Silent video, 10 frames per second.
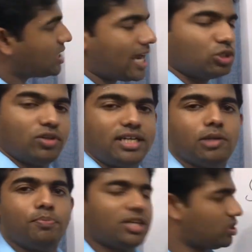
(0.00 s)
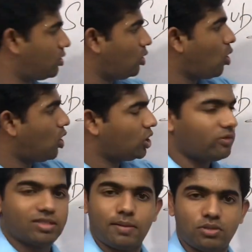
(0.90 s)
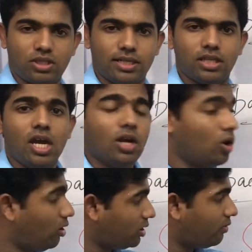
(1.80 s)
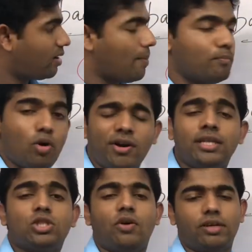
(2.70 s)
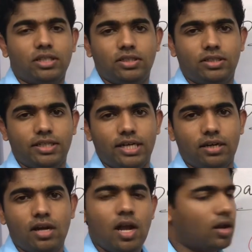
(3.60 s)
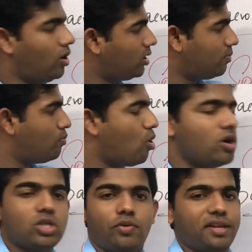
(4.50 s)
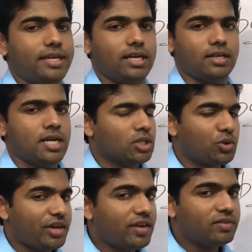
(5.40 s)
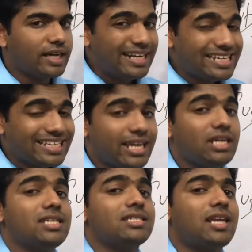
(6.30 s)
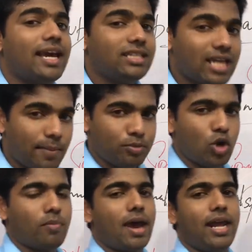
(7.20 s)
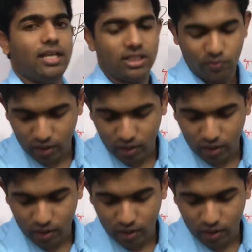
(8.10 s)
actually dependent on lot of substance, lot of components over this here, lot of bones over here. So if there is any slight abnormalities, for